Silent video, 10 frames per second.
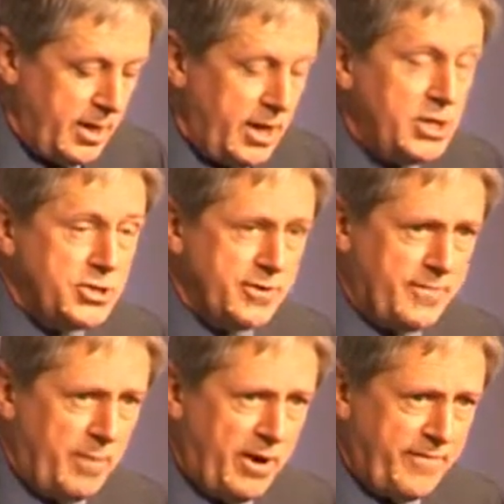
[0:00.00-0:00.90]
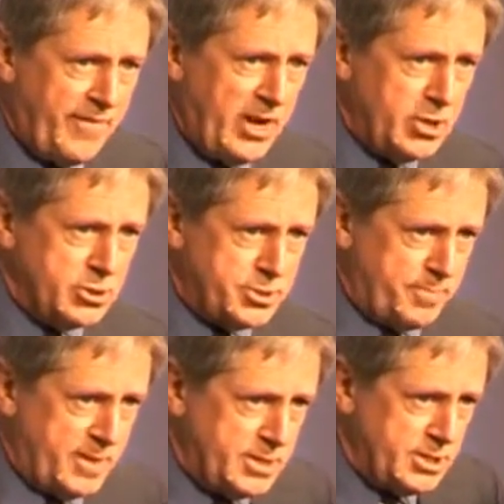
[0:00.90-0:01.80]
Each of my fellow
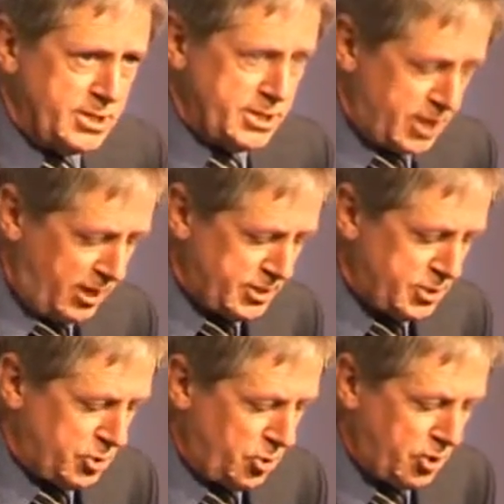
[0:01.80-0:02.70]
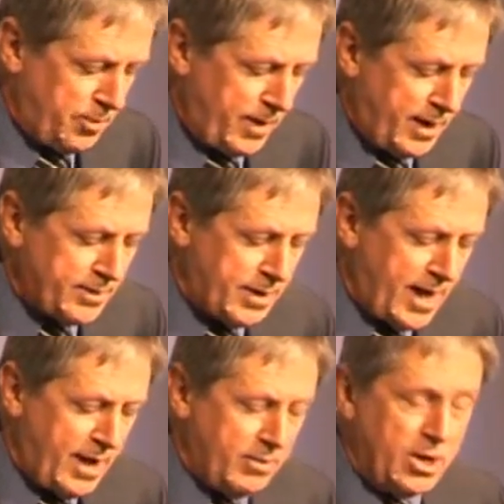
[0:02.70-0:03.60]
speakers is going to talk about how a